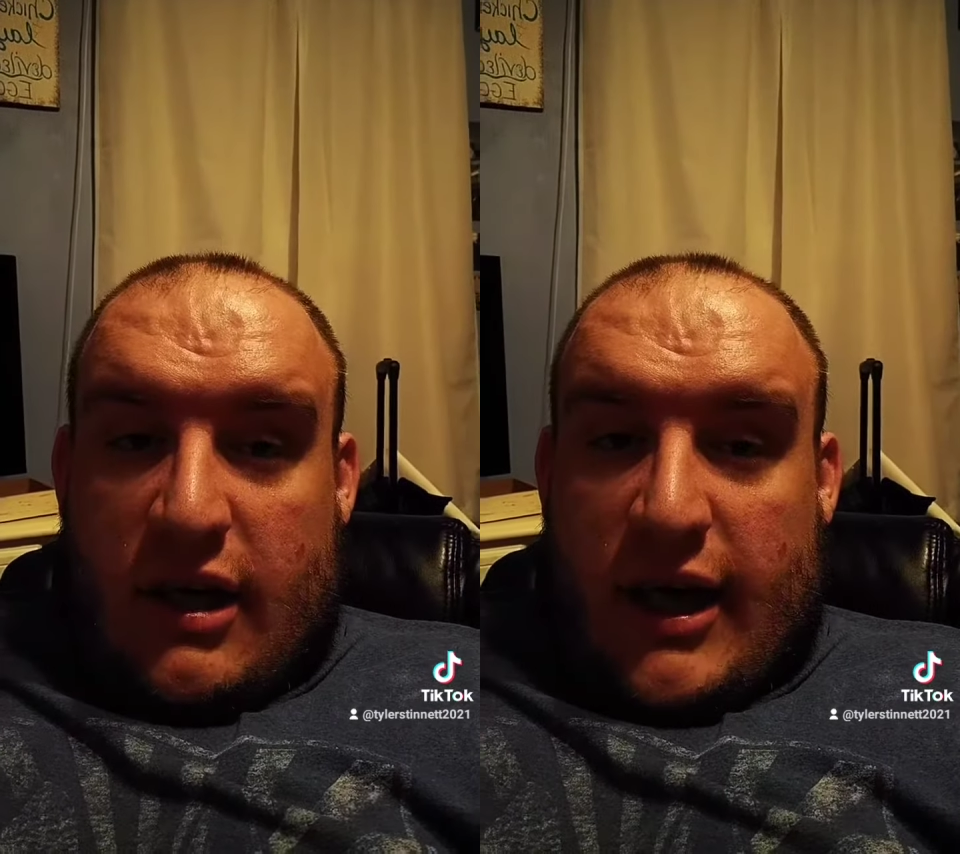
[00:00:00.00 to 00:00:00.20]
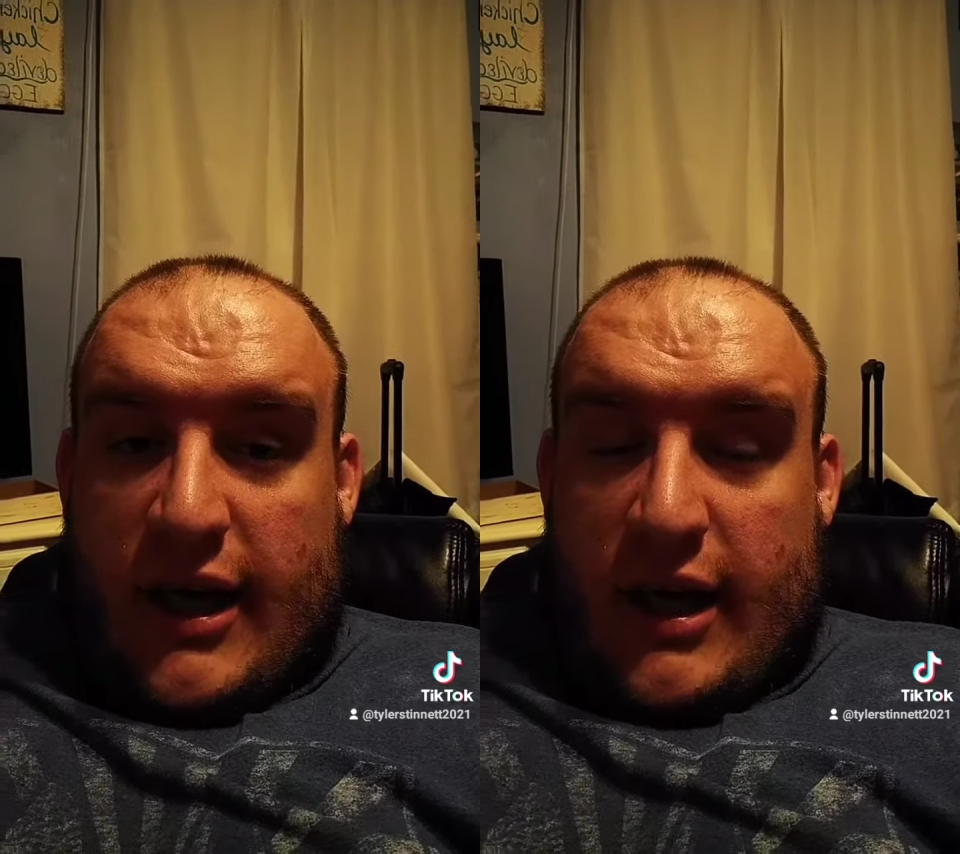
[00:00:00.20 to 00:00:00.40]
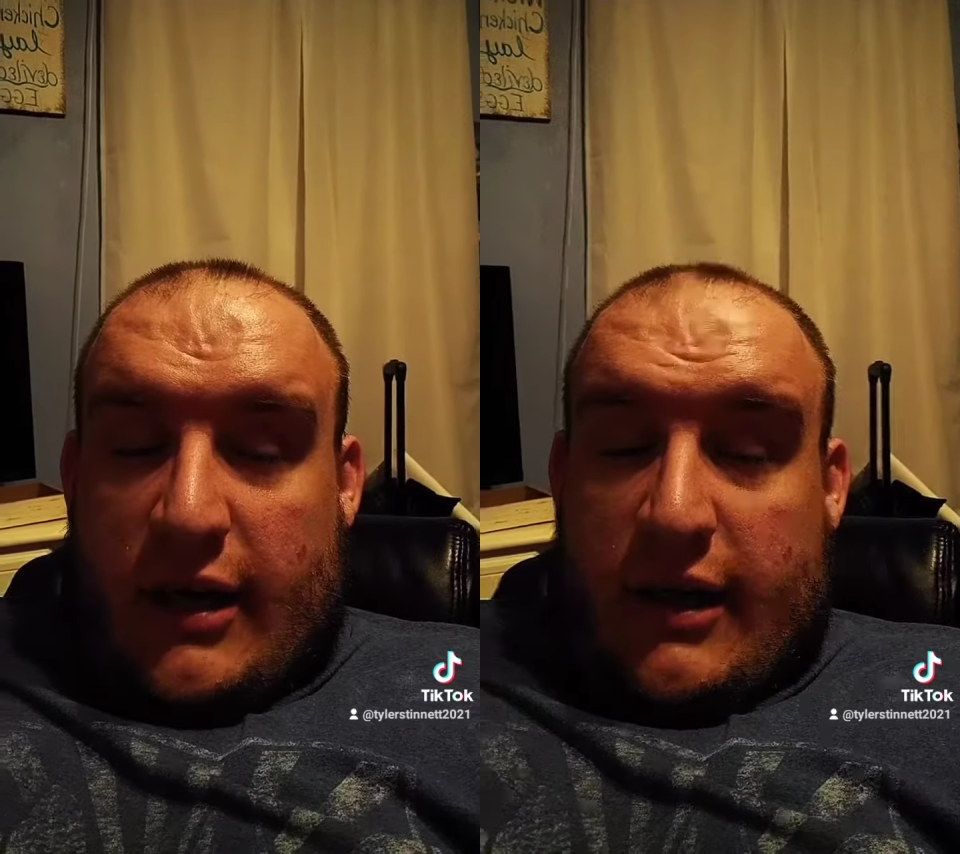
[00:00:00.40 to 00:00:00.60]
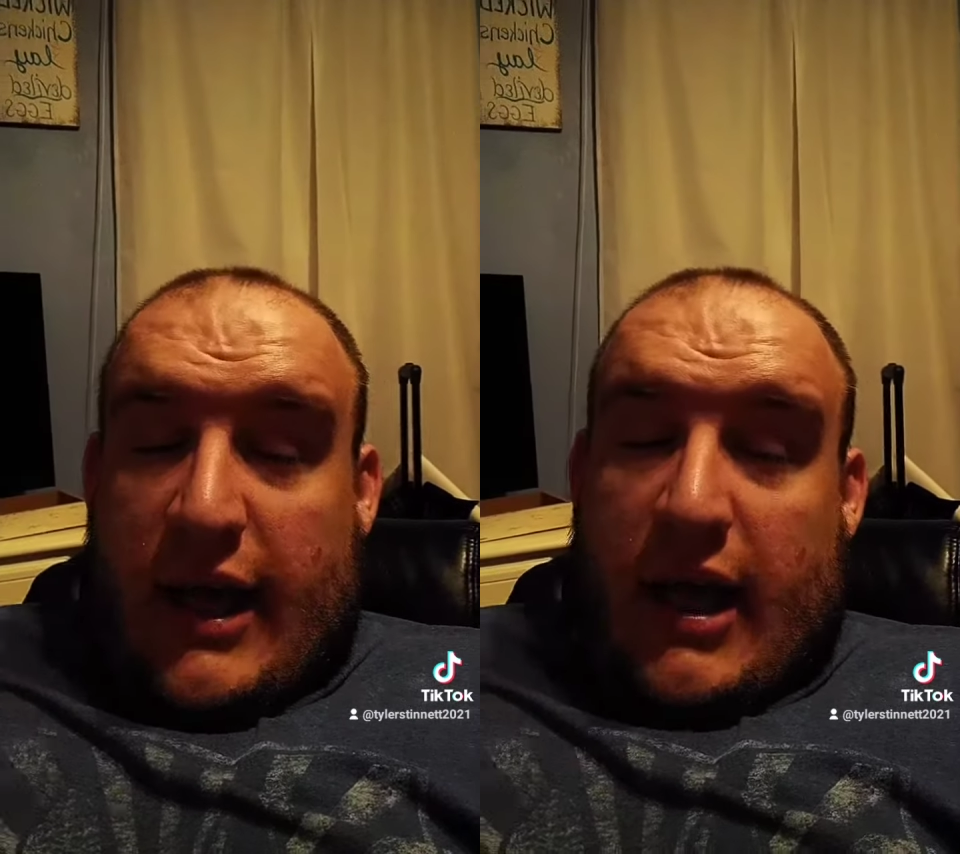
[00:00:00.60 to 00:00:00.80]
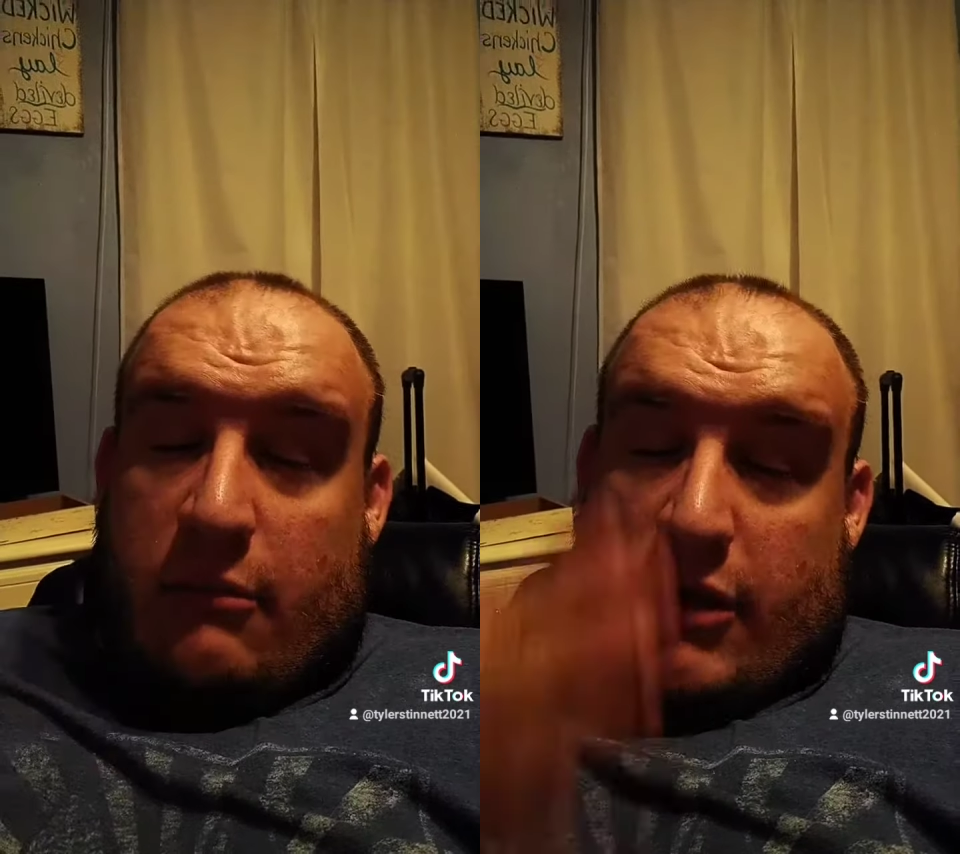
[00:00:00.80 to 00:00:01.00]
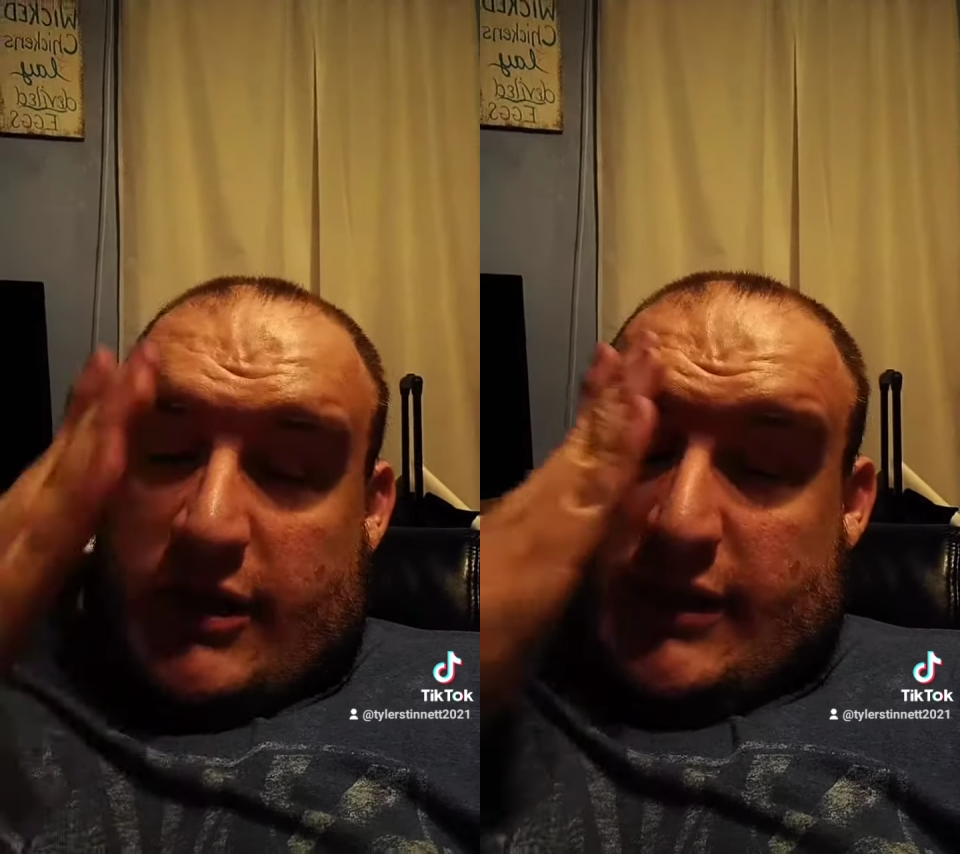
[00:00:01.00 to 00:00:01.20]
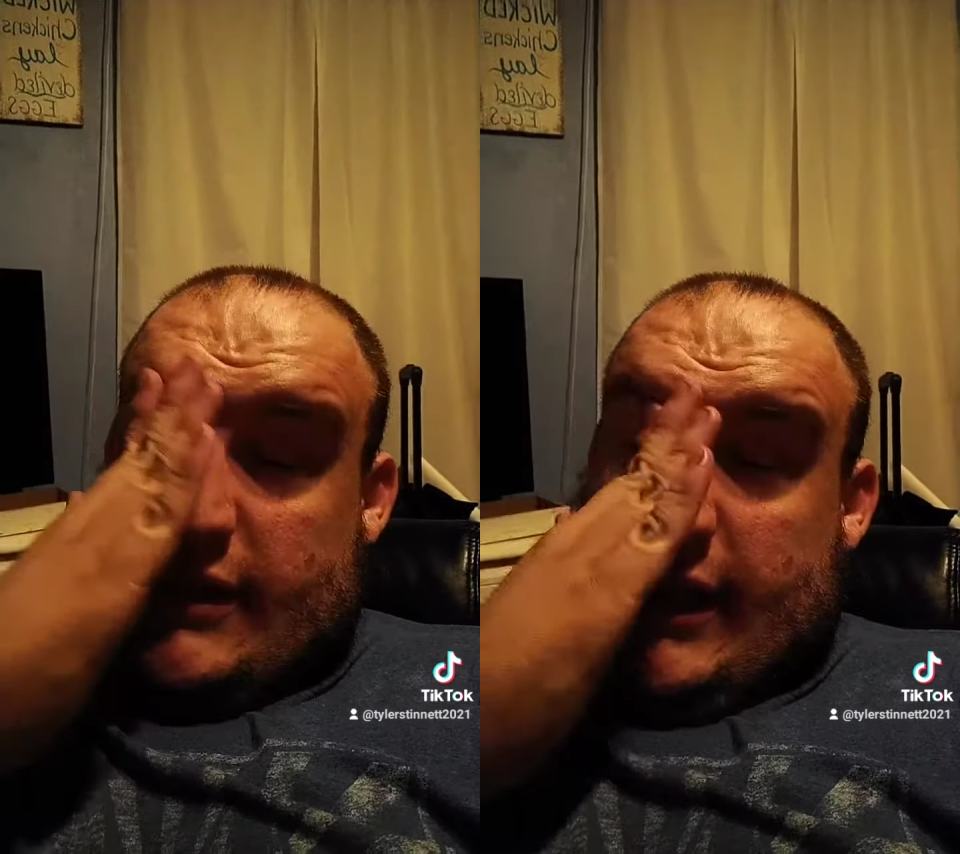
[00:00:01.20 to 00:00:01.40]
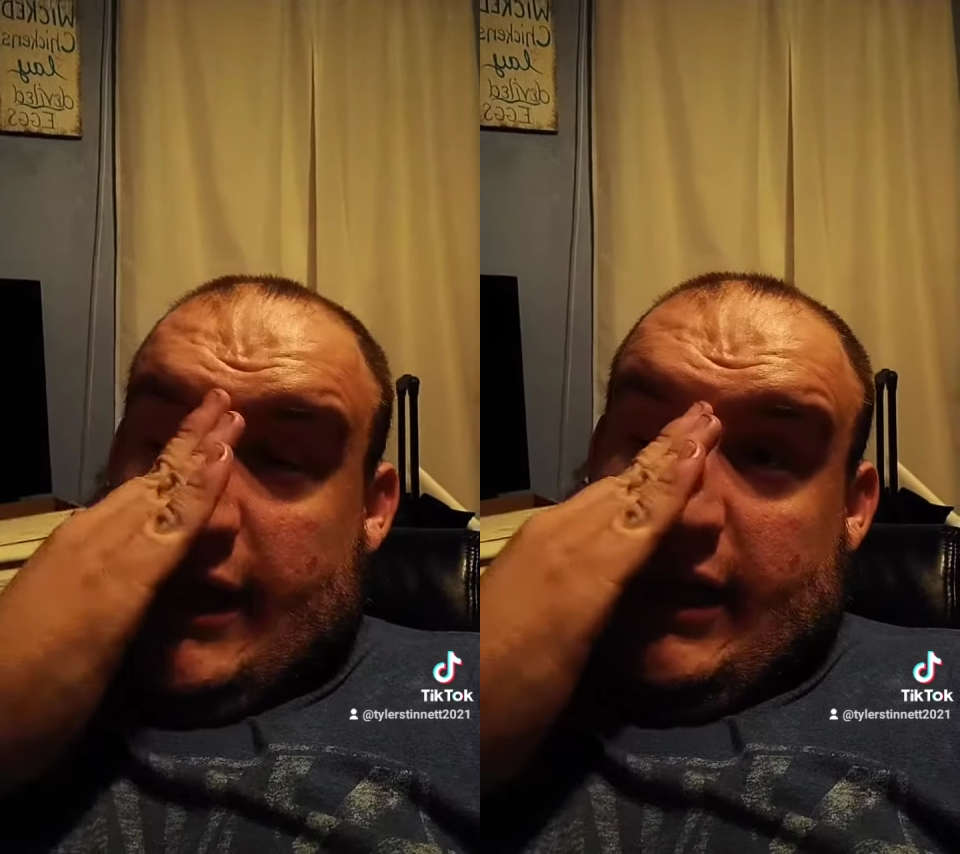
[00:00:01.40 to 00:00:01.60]
uh, that I'm going to
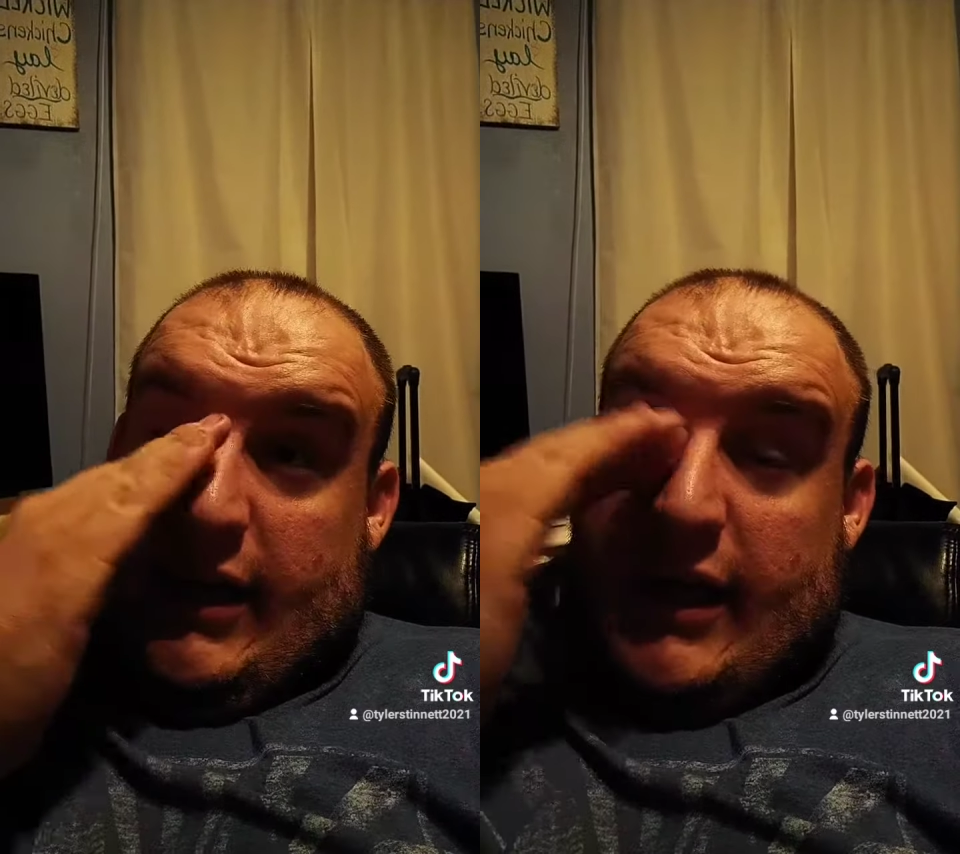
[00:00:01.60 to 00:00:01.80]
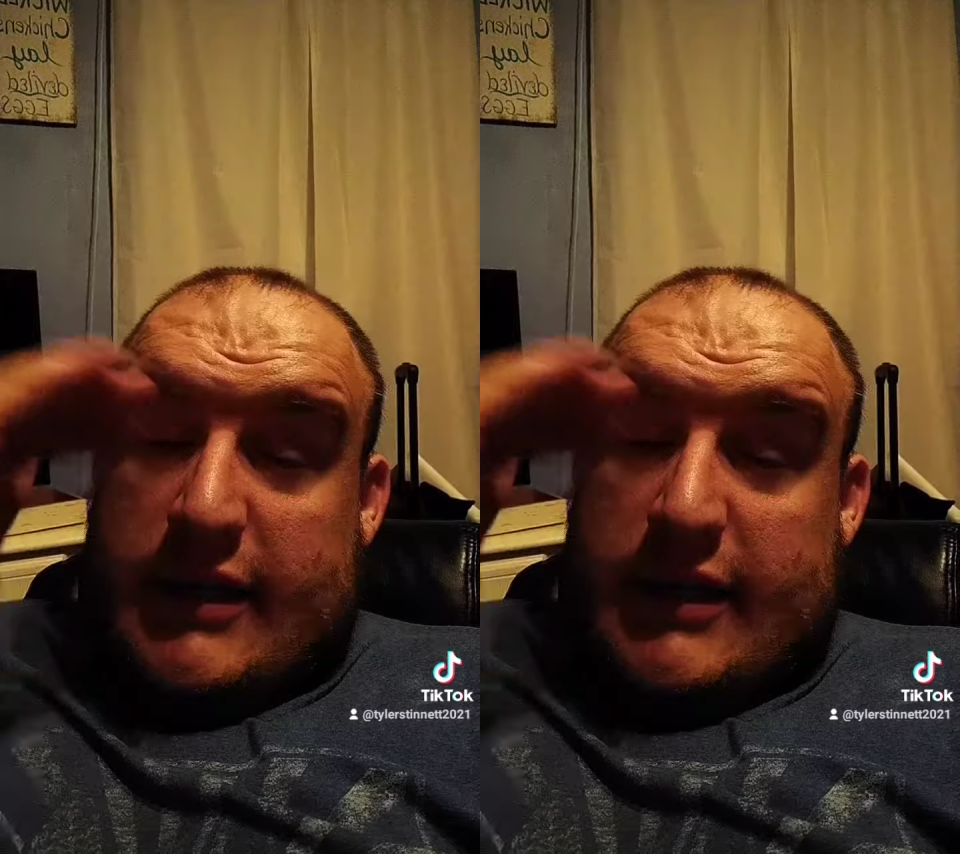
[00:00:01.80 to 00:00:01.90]
say